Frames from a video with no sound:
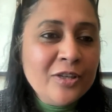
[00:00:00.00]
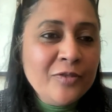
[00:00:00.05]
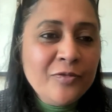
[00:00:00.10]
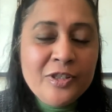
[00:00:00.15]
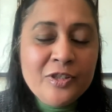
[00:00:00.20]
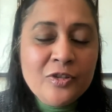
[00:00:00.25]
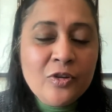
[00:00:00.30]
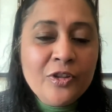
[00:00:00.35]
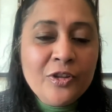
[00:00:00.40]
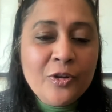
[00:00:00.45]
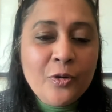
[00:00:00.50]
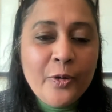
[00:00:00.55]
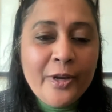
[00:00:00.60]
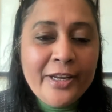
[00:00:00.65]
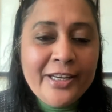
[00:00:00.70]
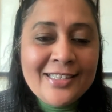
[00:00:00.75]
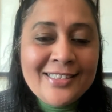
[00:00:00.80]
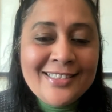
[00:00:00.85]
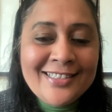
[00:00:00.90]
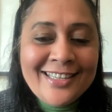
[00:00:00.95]
And we saw the
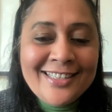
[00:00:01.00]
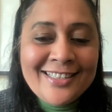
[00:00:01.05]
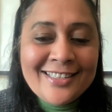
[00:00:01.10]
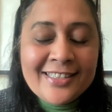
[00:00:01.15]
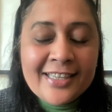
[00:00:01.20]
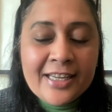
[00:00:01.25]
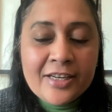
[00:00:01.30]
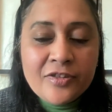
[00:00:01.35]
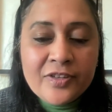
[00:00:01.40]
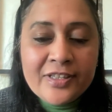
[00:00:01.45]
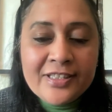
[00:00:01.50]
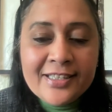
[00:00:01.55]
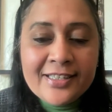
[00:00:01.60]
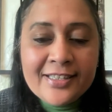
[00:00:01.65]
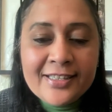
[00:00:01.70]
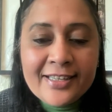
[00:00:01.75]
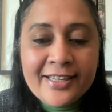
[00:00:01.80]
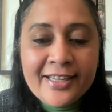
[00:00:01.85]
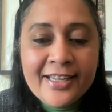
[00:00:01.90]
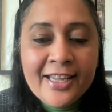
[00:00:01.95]
ONS data set
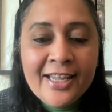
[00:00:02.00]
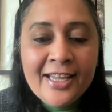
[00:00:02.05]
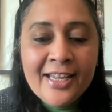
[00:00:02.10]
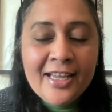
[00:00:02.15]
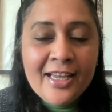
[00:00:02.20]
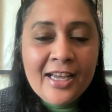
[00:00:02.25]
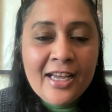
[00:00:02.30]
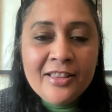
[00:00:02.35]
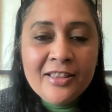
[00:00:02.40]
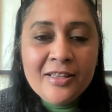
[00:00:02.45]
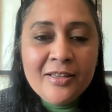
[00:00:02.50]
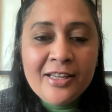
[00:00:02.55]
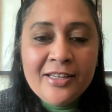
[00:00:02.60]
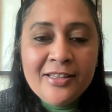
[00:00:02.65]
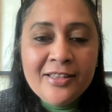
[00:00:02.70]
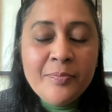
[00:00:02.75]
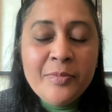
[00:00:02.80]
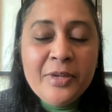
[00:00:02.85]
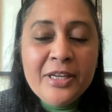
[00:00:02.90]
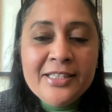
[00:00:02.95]
recently, and
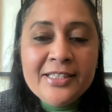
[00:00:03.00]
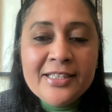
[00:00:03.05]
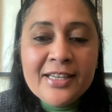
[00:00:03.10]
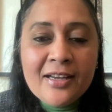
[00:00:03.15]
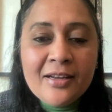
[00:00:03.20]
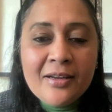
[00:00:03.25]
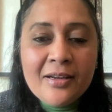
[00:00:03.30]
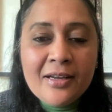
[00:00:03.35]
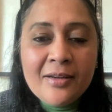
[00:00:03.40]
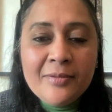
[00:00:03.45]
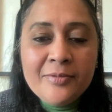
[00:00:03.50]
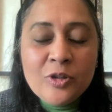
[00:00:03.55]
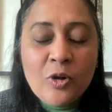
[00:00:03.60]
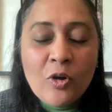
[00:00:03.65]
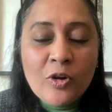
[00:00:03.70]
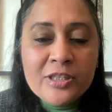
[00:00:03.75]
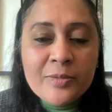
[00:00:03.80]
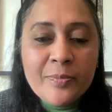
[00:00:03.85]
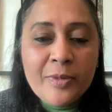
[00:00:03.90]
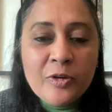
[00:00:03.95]
in the media
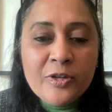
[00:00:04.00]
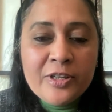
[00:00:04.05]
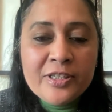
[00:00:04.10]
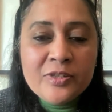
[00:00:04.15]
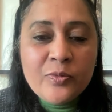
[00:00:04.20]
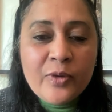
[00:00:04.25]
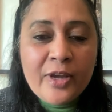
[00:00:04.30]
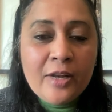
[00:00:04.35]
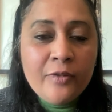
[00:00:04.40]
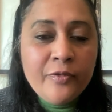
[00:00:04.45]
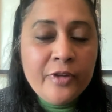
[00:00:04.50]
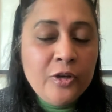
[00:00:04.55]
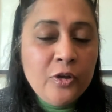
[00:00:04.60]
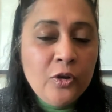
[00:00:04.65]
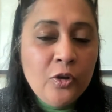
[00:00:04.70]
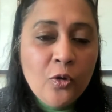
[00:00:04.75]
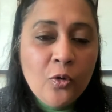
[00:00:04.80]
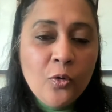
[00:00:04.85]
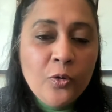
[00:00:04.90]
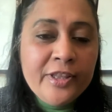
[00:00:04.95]
talked about as well. We
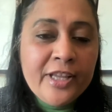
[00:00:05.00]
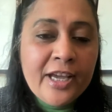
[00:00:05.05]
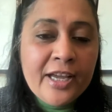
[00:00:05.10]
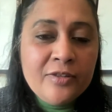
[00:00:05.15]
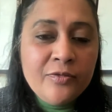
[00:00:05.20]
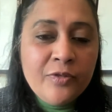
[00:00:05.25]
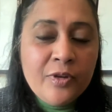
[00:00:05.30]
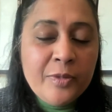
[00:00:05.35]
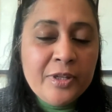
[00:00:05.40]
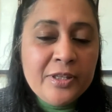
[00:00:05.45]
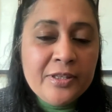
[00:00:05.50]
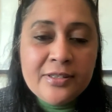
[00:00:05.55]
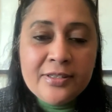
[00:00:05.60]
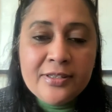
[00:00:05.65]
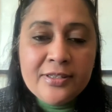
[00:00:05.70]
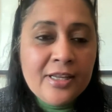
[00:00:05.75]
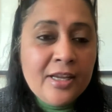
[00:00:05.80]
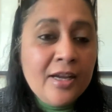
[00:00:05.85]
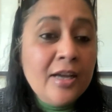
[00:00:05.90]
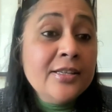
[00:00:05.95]
know that
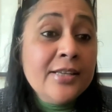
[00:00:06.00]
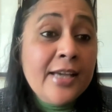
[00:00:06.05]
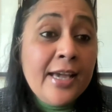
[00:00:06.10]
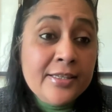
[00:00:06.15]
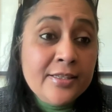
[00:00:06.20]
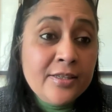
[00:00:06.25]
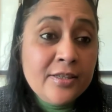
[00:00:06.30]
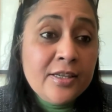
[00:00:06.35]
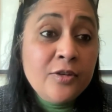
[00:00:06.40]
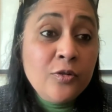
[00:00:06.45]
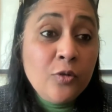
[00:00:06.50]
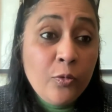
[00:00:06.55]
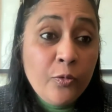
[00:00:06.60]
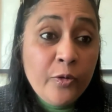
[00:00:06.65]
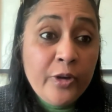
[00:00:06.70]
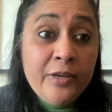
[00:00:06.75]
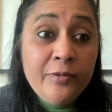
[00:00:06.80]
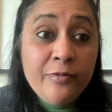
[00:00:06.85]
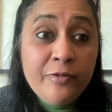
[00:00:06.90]
women, as Roe v.